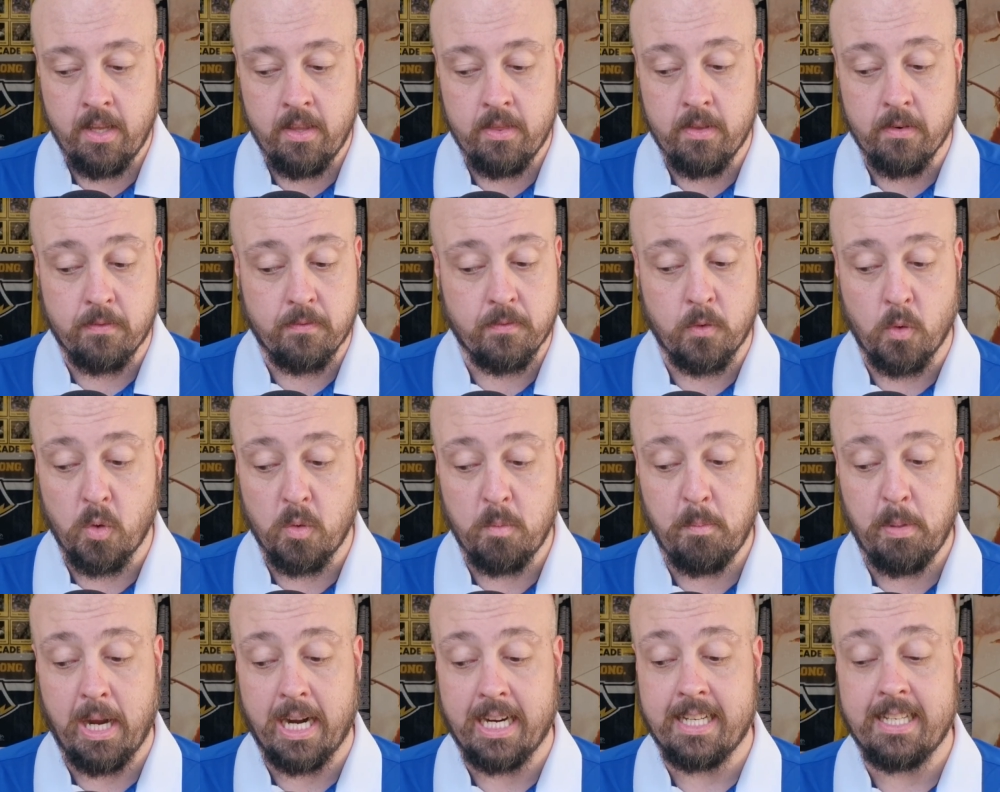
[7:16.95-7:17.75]
The
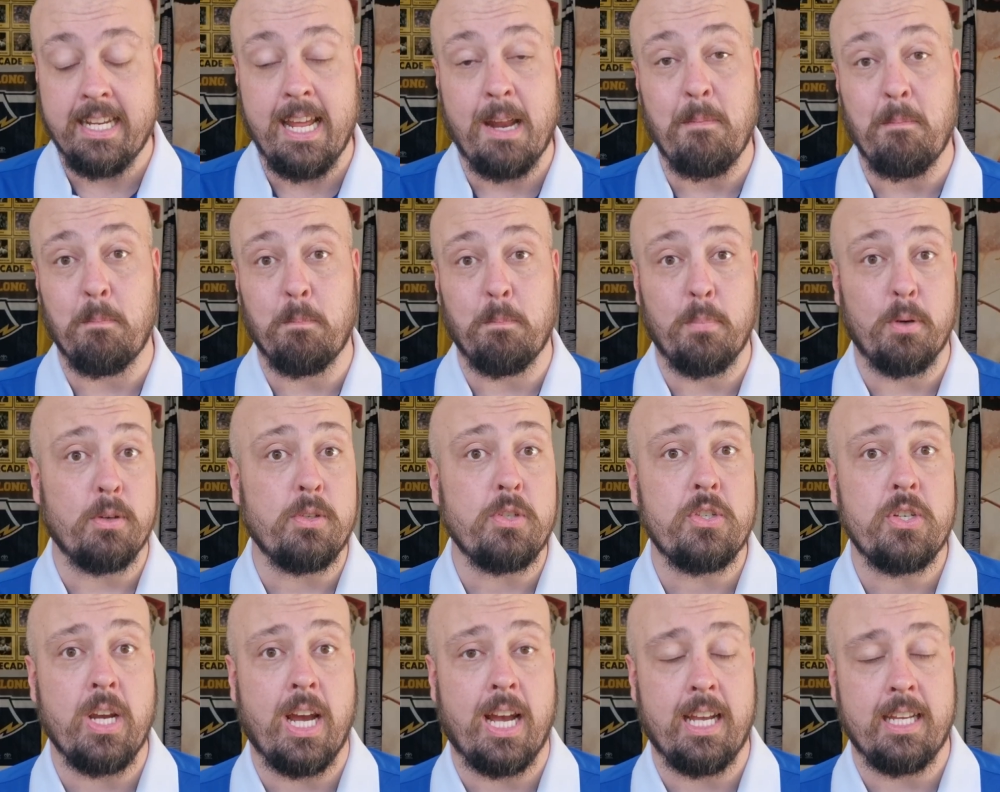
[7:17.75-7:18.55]
forward pack, Nat
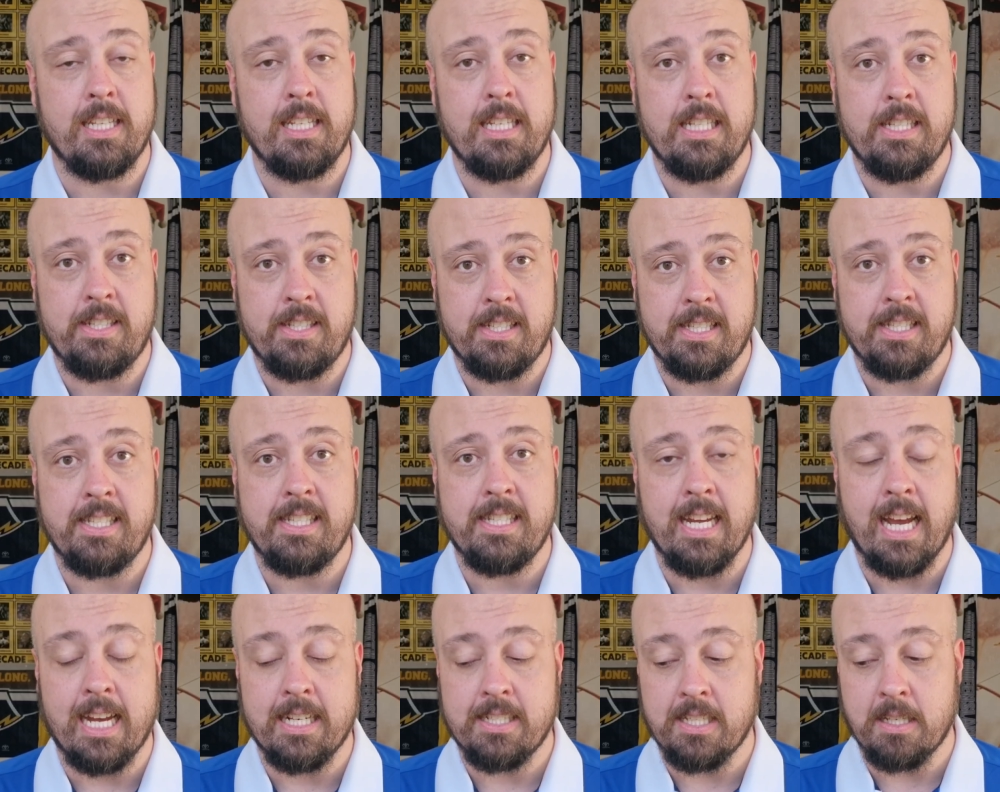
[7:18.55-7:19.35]
Butcher is the
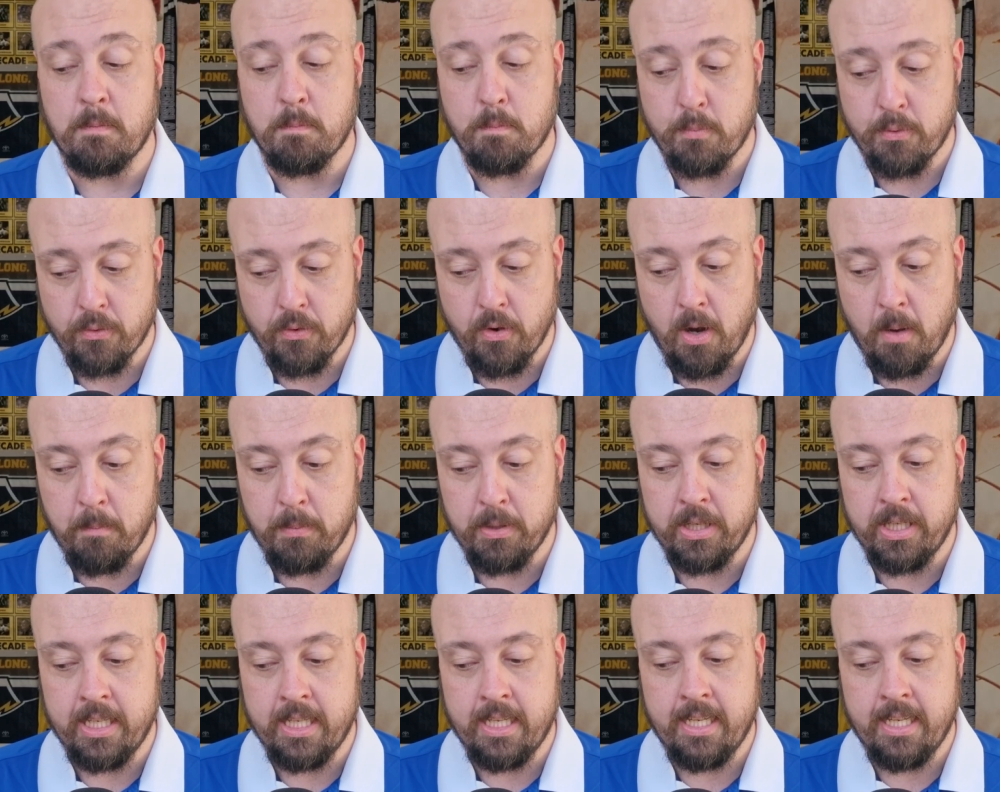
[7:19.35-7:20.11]
starting prop